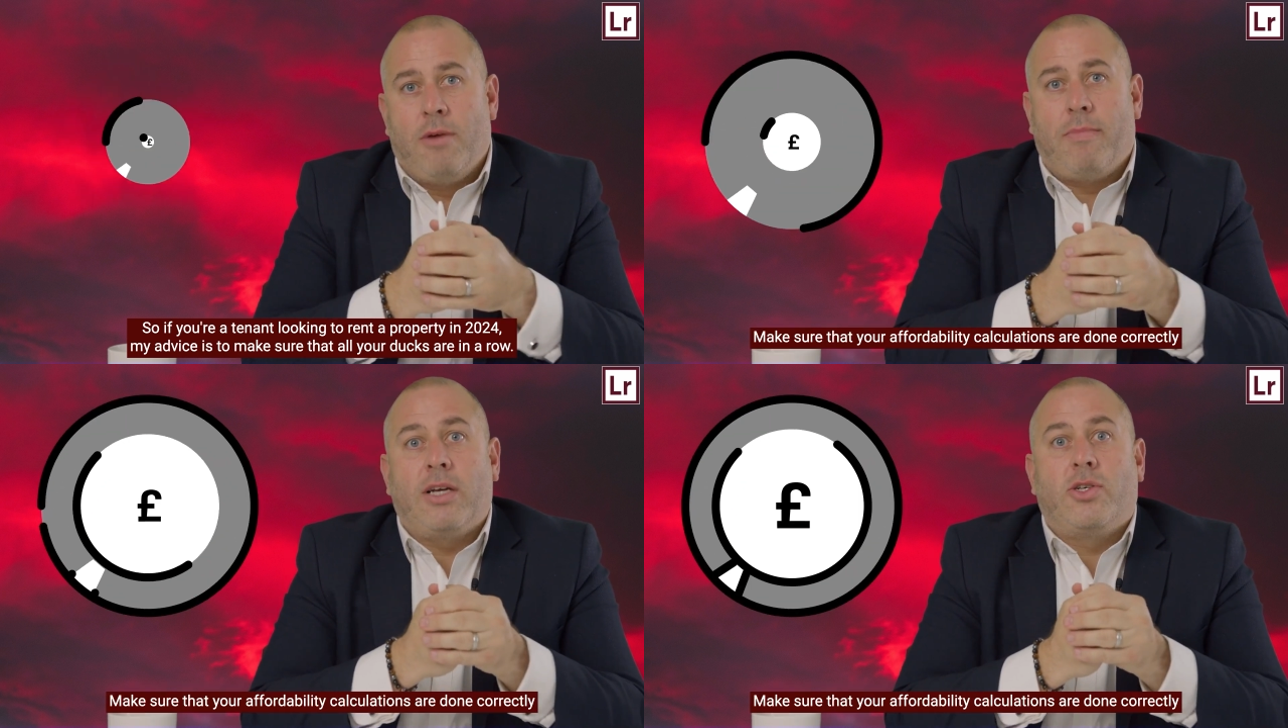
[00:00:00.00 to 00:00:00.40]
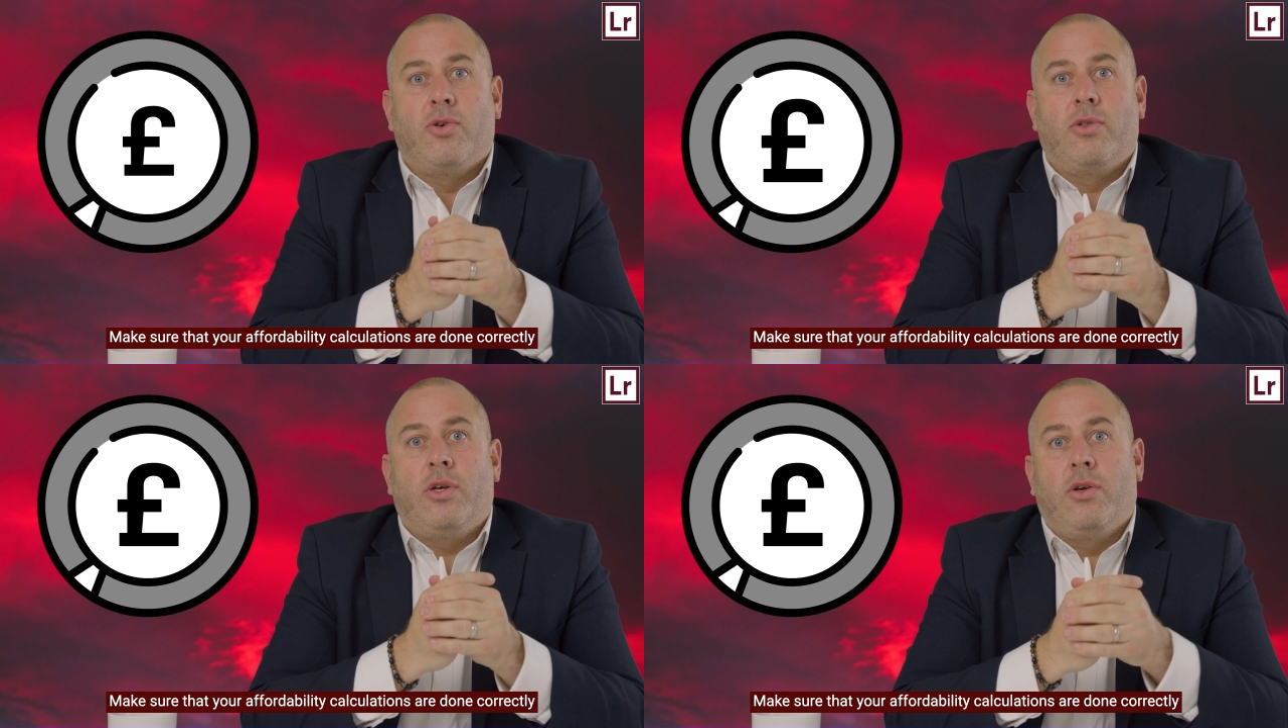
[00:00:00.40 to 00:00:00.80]
Make
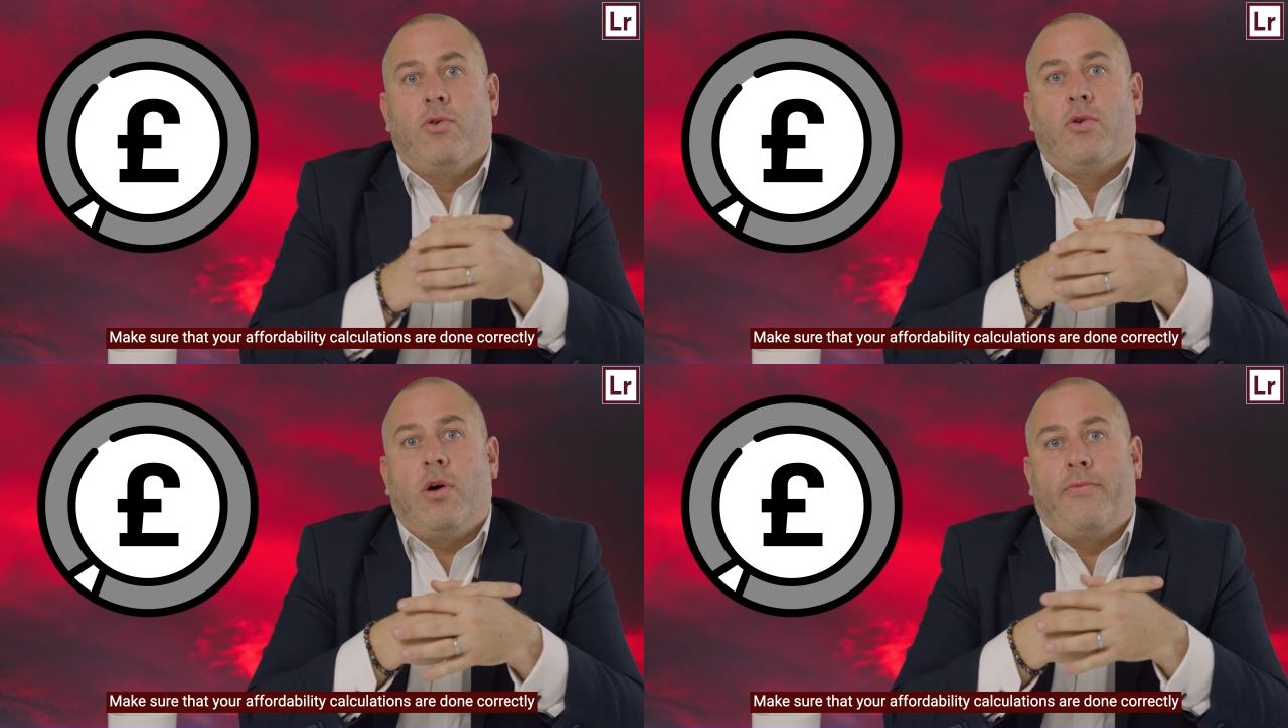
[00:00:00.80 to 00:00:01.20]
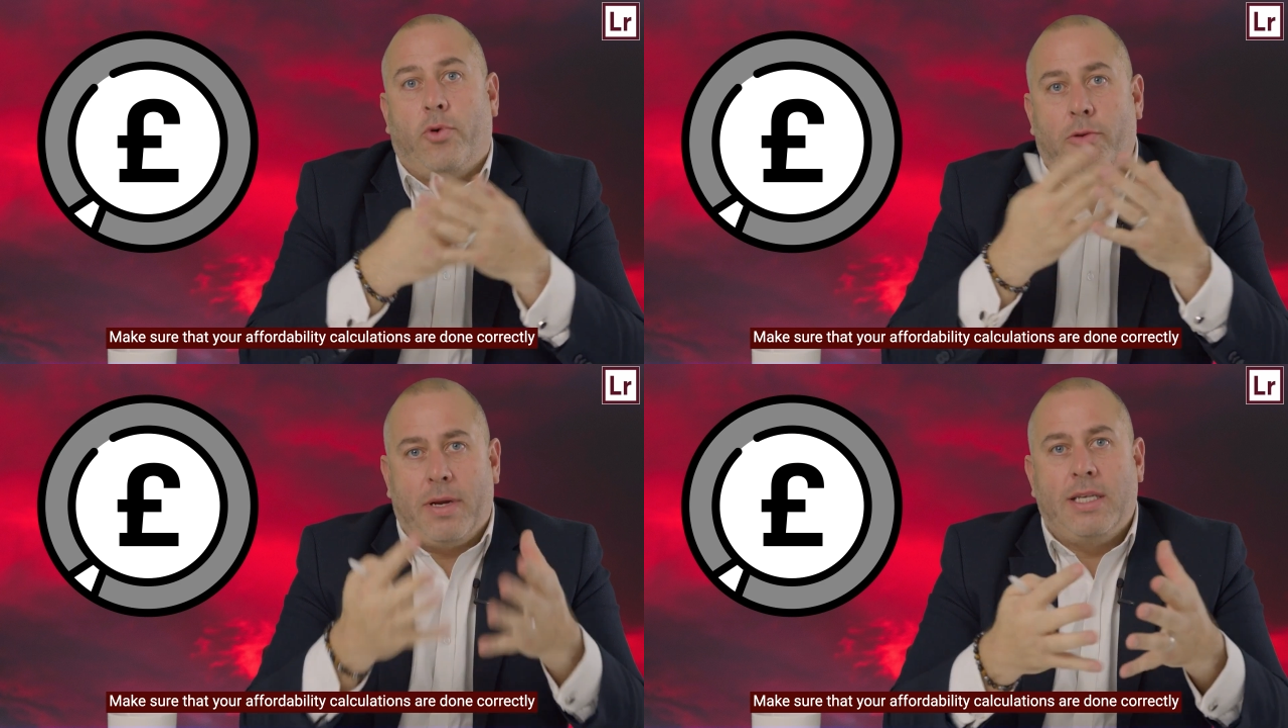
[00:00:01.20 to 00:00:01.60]
sure that your
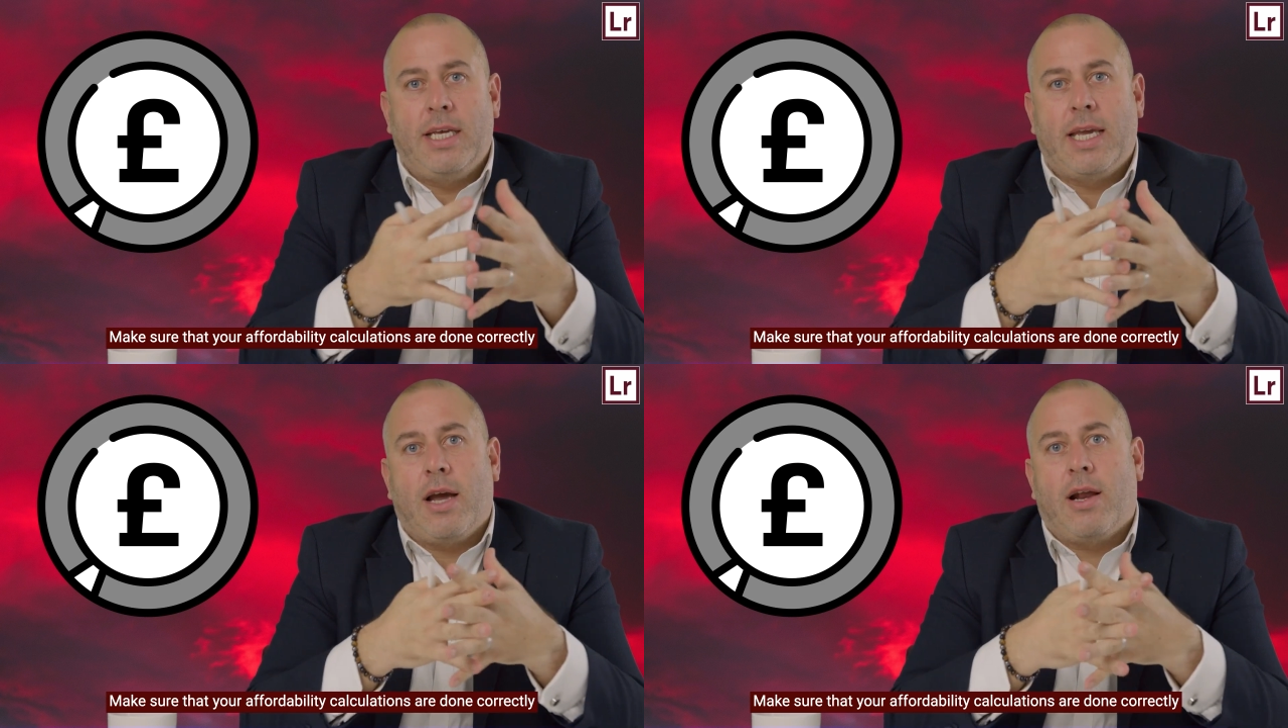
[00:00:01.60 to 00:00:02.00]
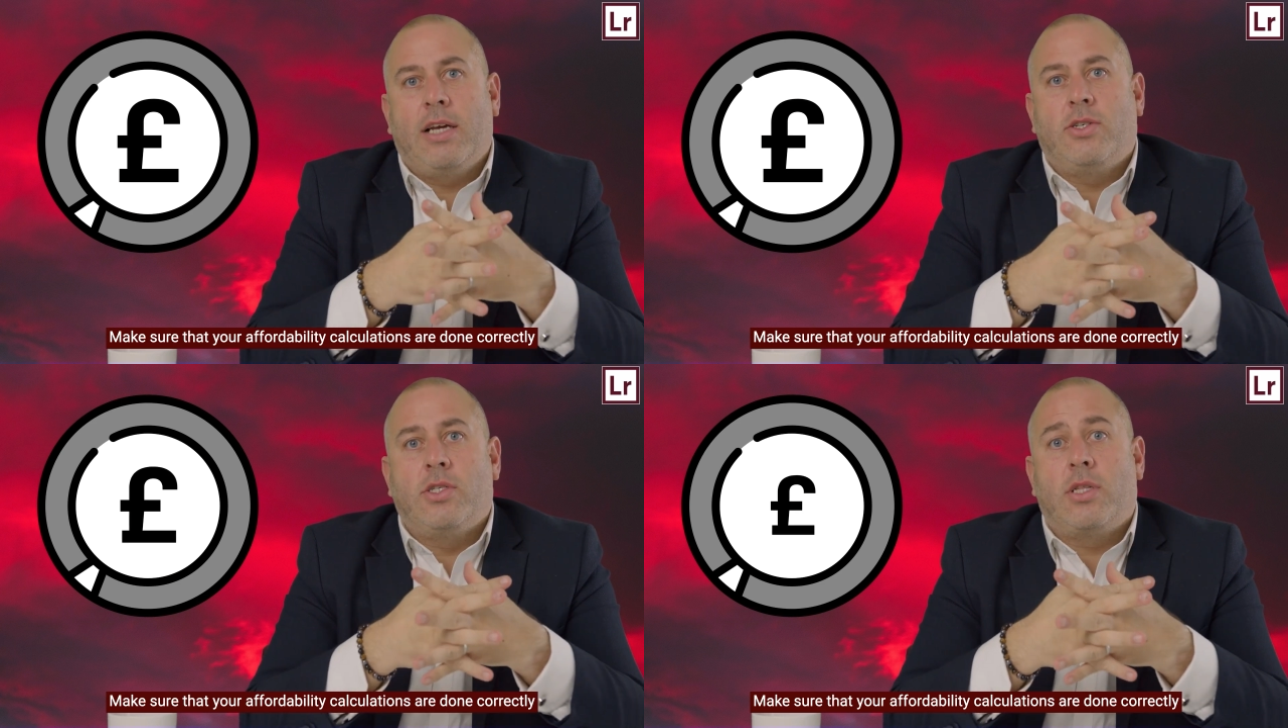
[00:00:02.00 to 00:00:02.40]
affordability
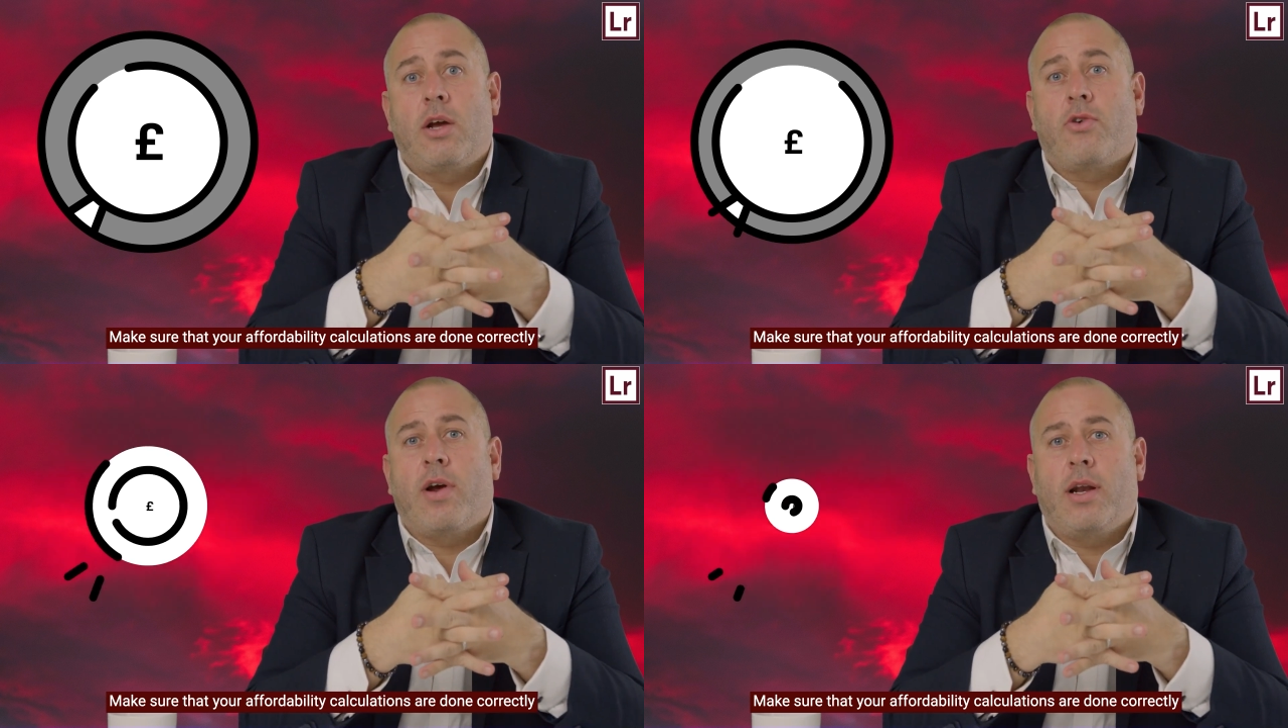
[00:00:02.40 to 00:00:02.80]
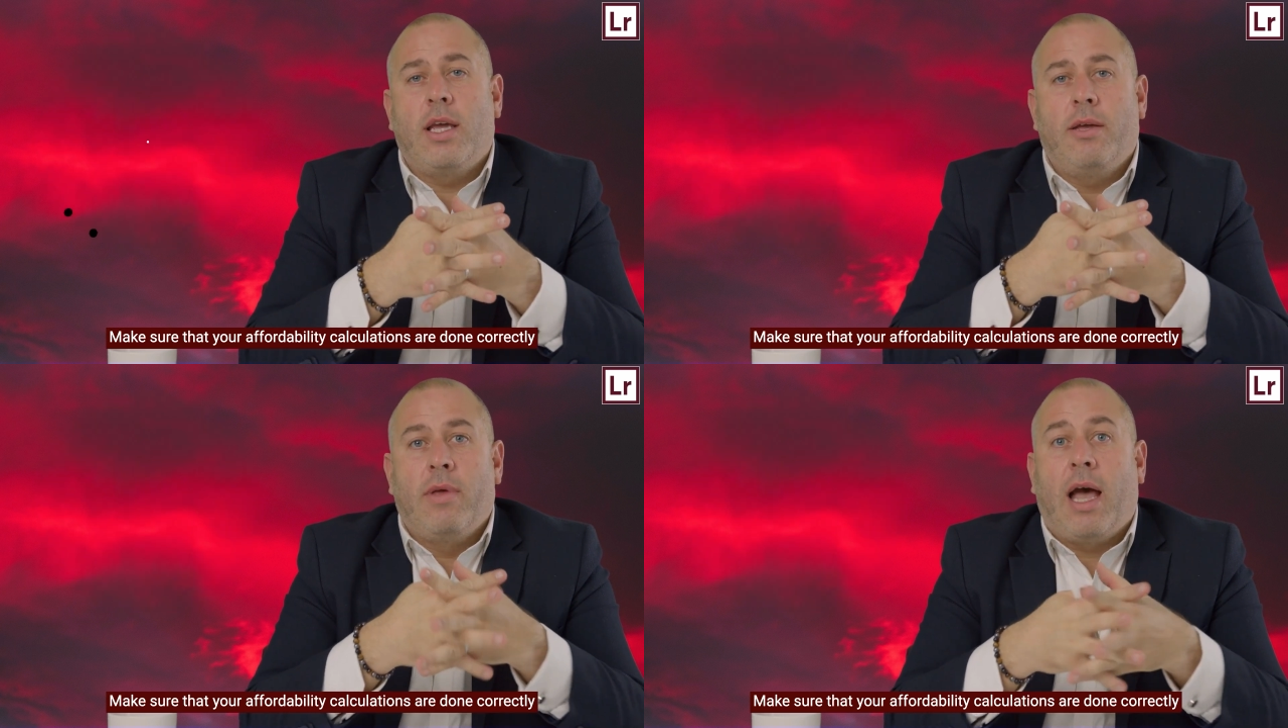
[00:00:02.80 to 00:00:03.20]
calculations are done correctly